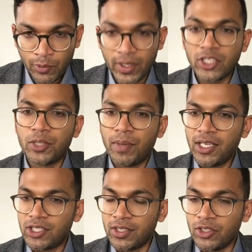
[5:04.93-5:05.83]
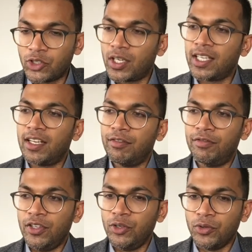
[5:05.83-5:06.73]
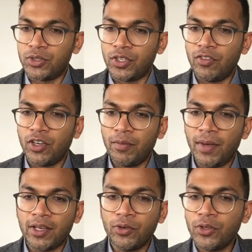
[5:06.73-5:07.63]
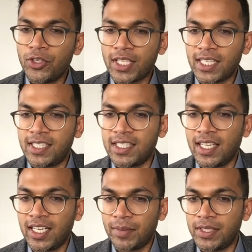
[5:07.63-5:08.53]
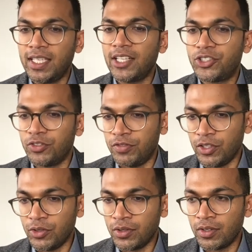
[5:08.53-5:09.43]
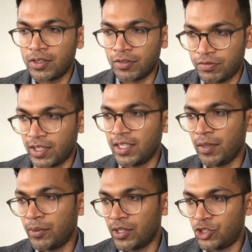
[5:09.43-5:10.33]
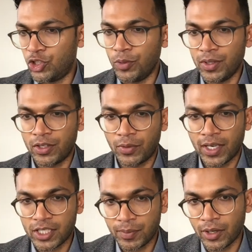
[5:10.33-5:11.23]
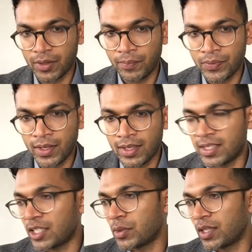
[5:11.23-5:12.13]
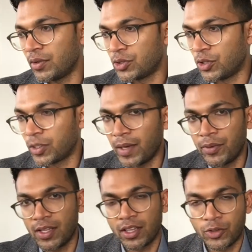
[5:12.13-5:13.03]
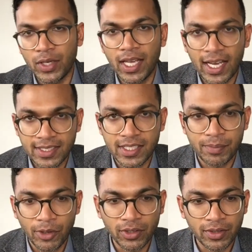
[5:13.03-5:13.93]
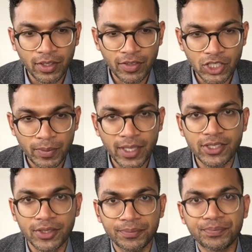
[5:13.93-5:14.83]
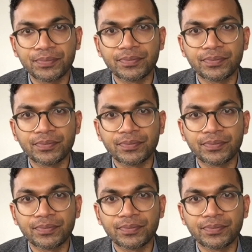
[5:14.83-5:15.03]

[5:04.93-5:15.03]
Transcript: With intubation, you're trying to get a view, so you've got to make all those axes line up to get your view to finally put the tube into the right spot. So that's what they'll talk about with the three-axis model of intubation.